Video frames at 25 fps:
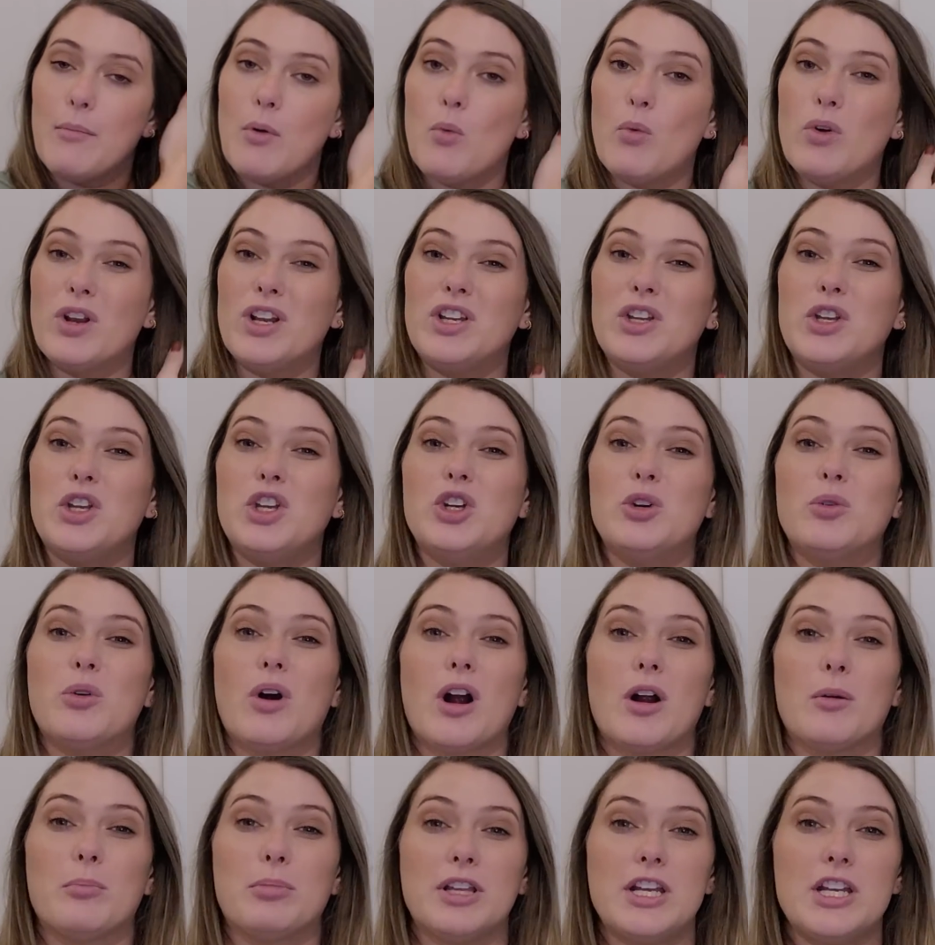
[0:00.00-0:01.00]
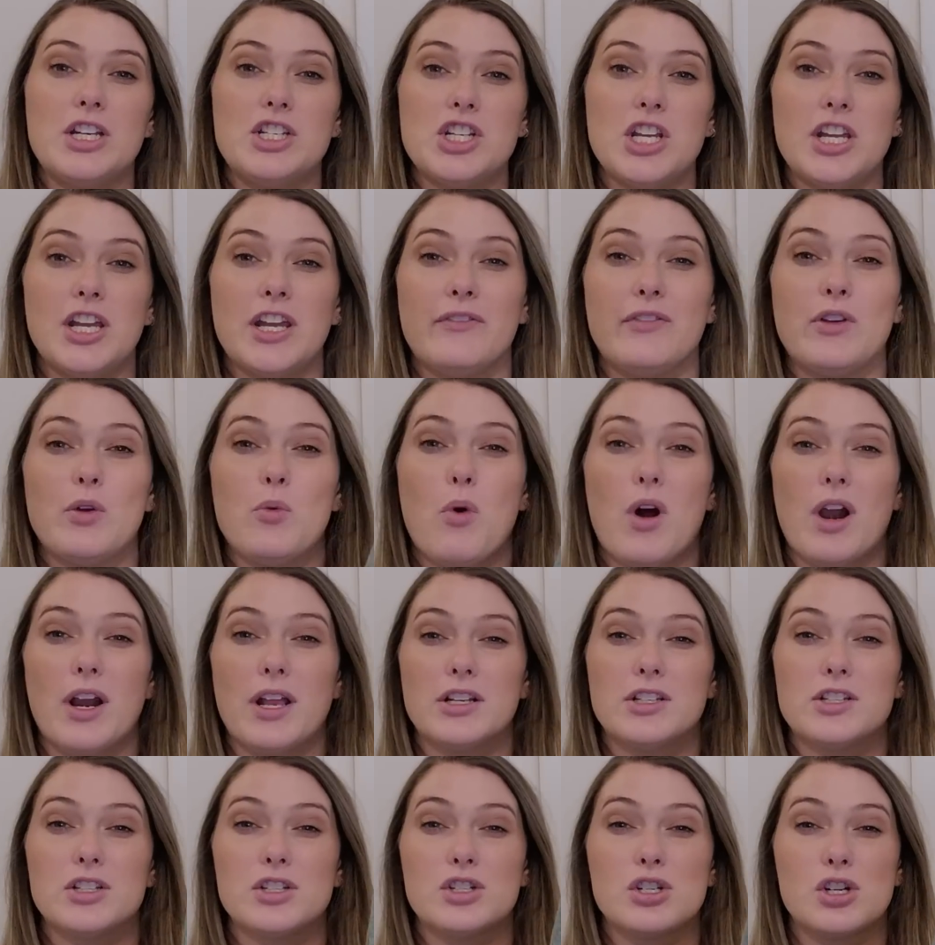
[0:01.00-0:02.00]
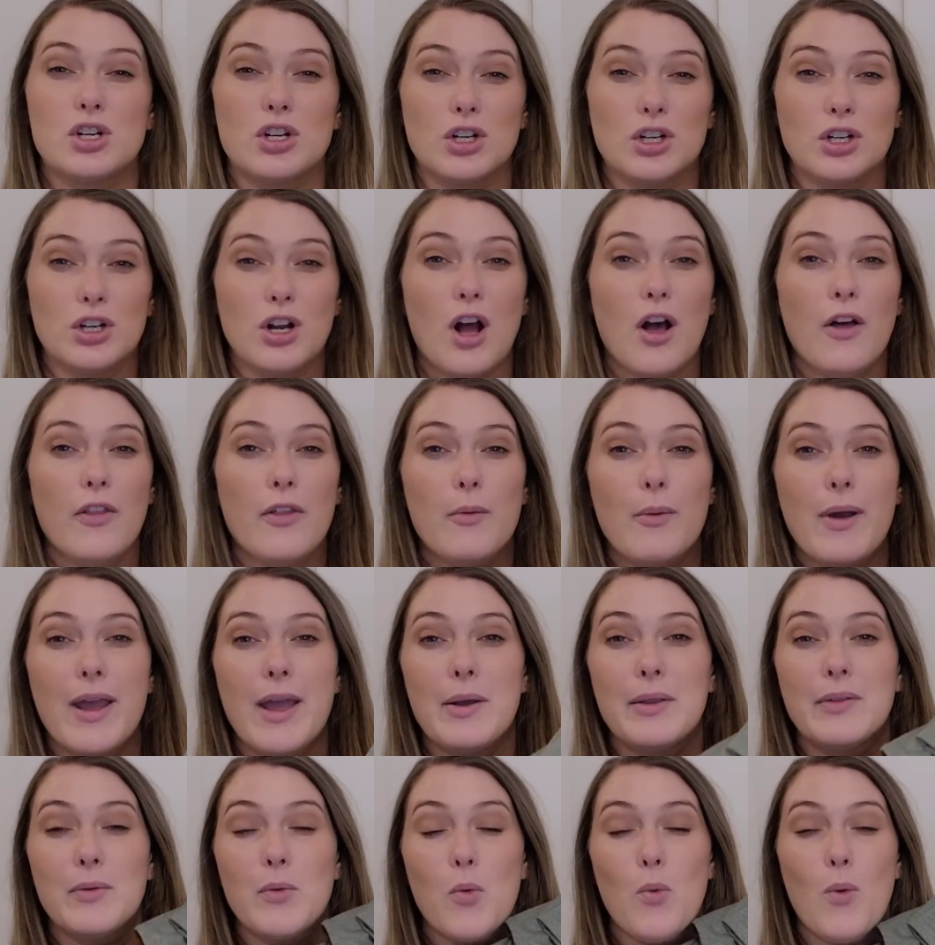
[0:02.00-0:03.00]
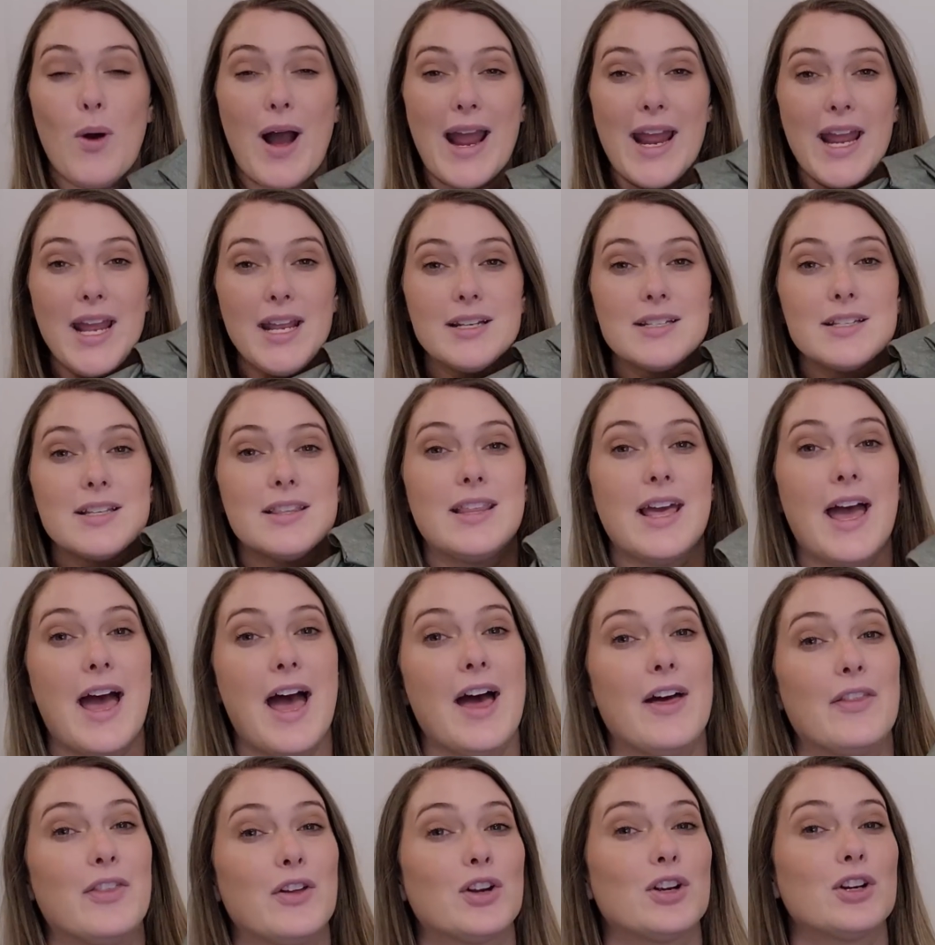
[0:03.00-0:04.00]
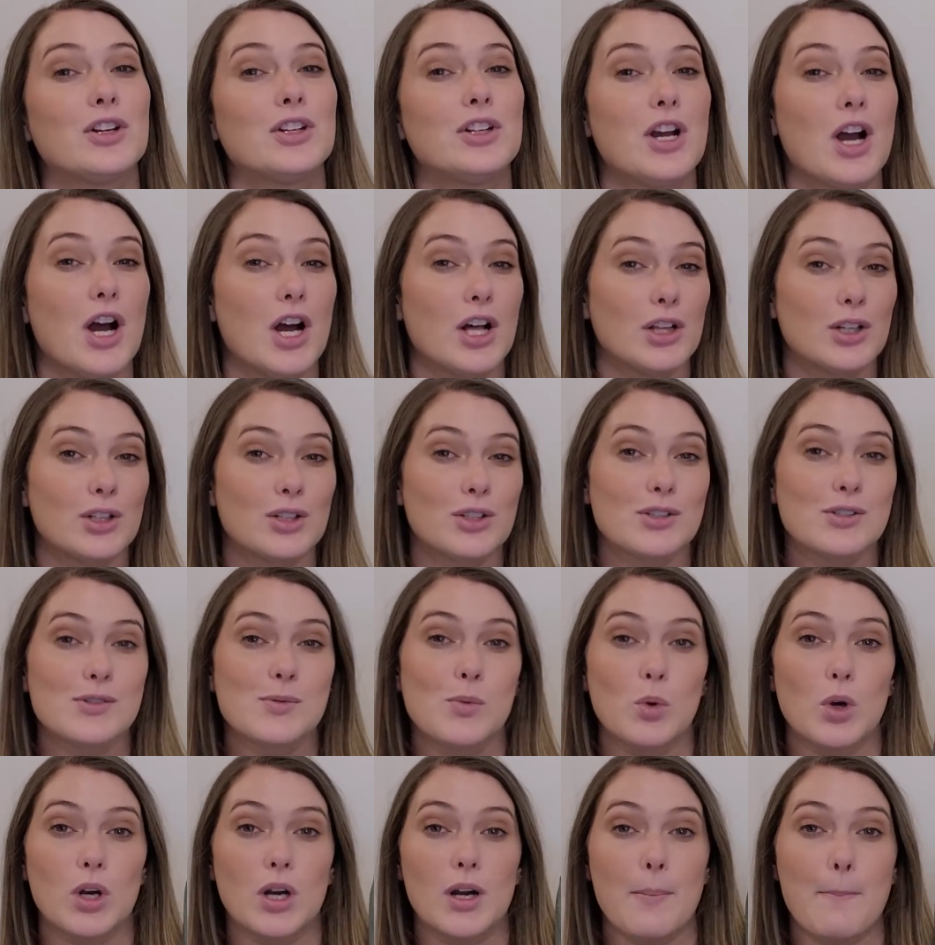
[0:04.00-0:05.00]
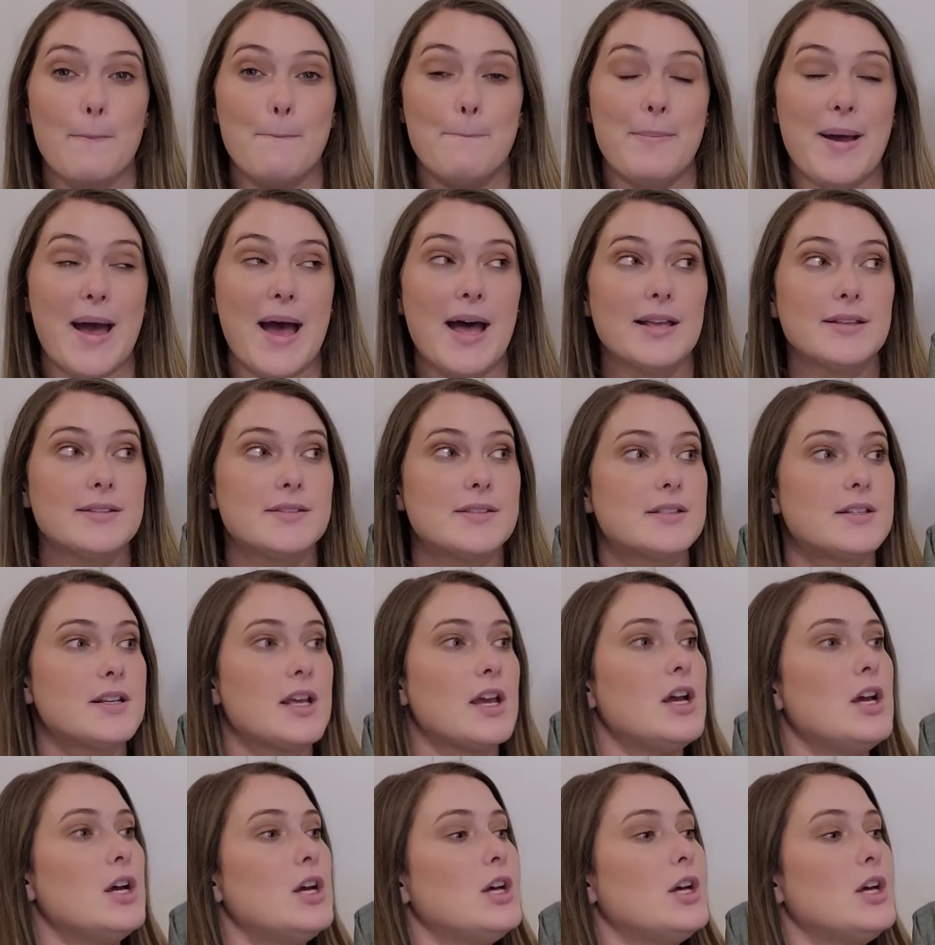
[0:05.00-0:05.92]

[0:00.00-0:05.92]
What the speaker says: When you are bleaching, if you want it to turn all the way white, the heathered colors work best.